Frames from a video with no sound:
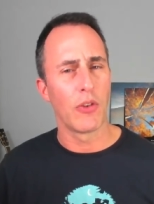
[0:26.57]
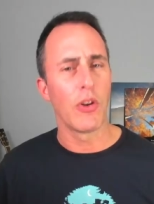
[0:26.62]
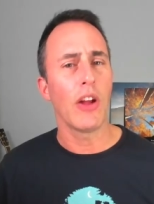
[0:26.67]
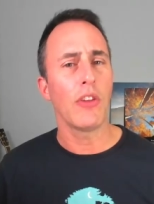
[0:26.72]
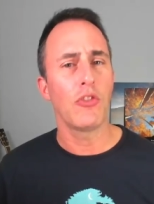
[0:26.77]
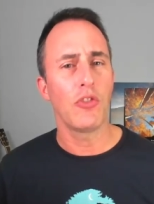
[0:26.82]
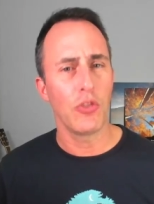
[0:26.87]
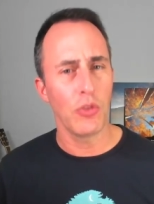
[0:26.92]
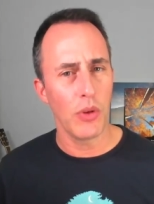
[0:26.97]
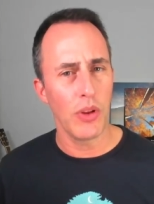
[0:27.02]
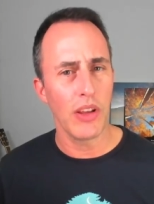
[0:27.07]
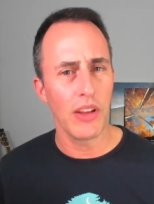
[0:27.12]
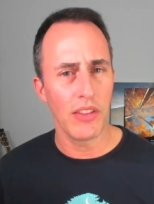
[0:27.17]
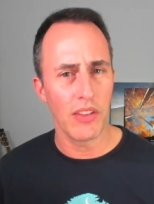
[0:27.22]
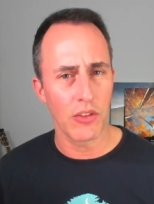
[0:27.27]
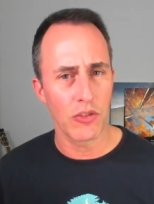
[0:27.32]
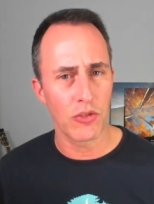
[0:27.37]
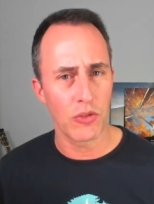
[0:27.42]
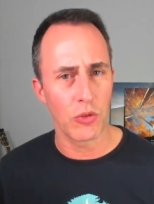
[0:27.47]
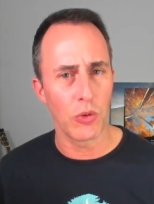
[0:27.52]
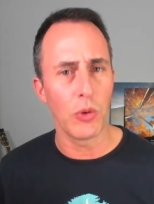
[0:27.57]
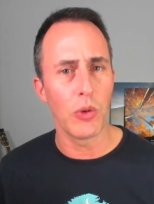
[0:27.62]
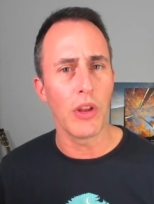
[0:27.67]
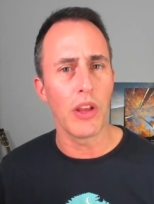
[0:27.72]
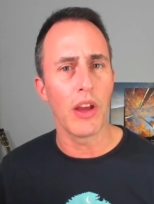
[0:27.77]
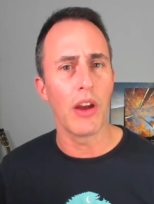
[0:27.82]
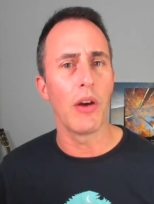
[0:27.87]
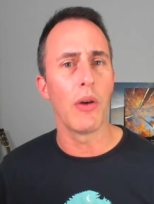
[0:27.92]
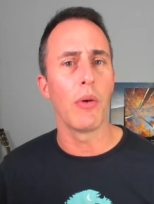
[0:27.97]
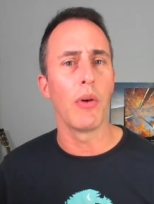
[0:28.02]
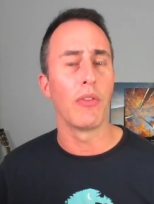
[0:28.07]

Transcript: not shooting in the studio,